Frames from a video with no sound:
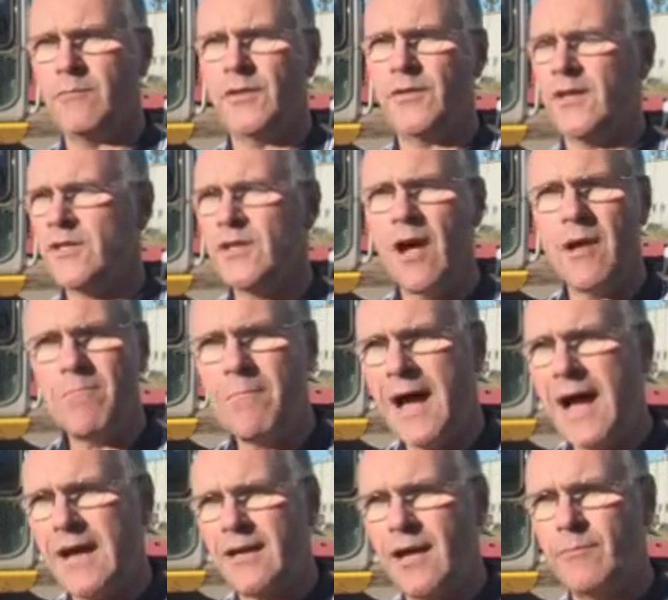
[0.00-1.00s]
but there's no
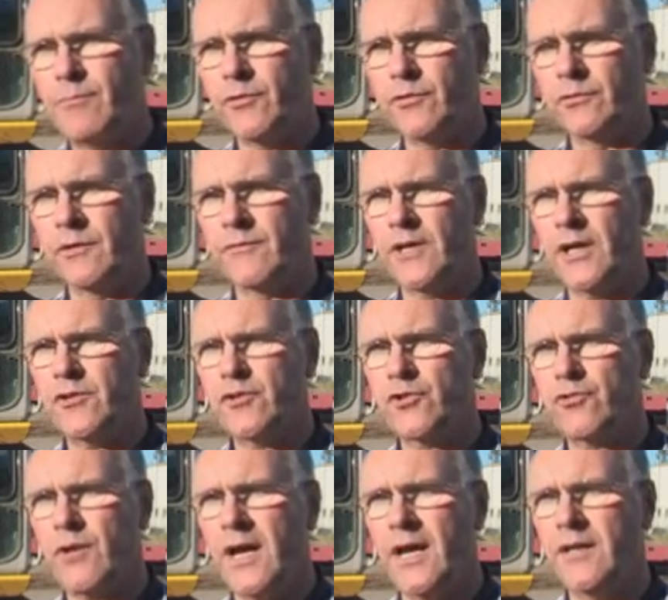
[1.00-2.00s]
markup on all of those
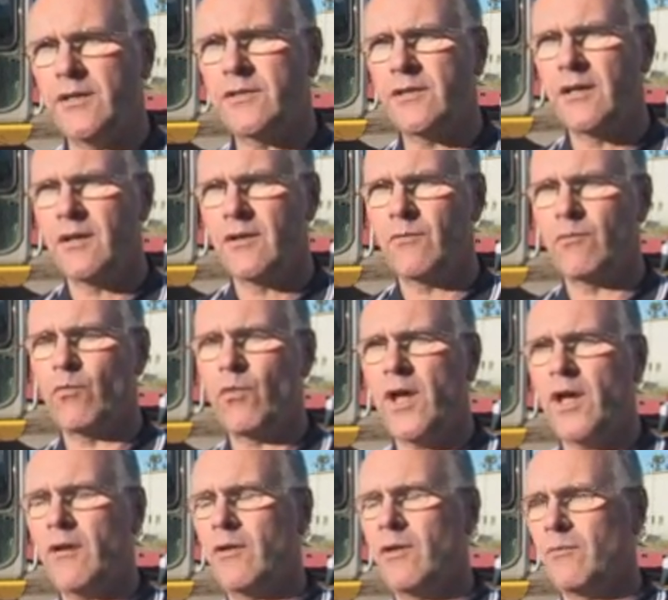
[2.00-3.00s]
trades.
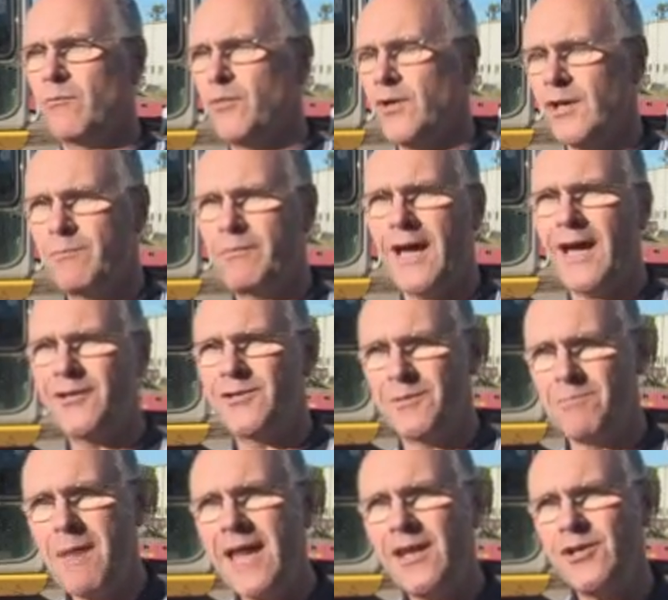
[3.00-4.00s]
We're being paid
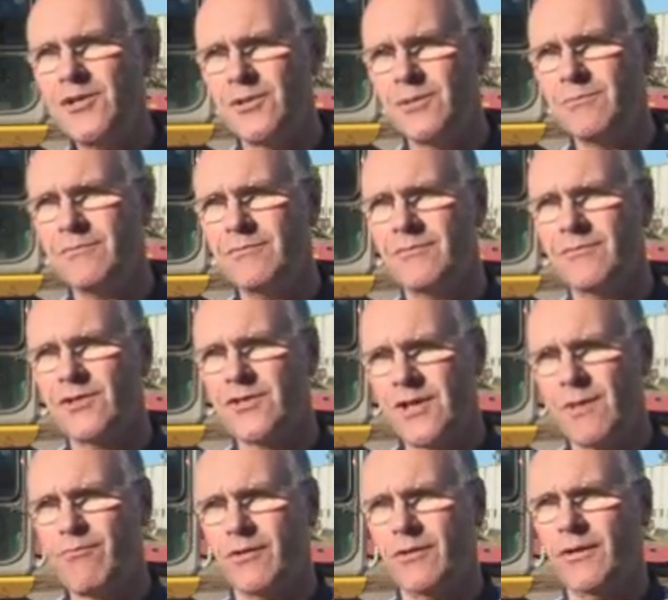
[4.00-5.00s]
to manage them
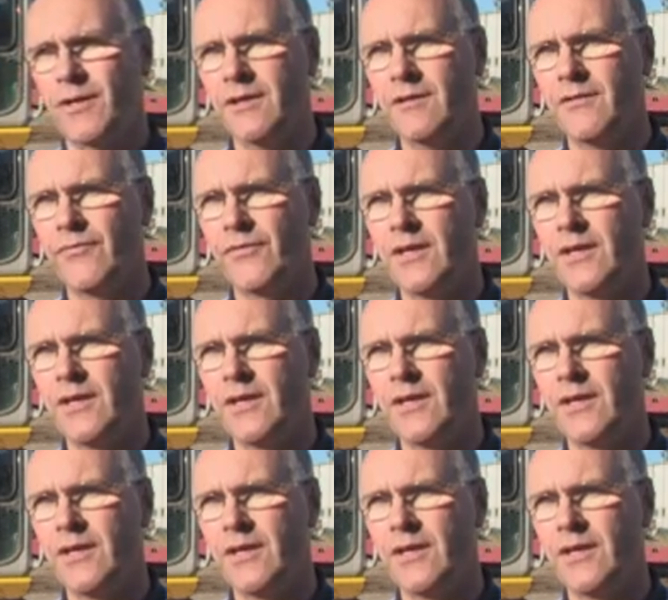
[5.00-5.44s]
separately.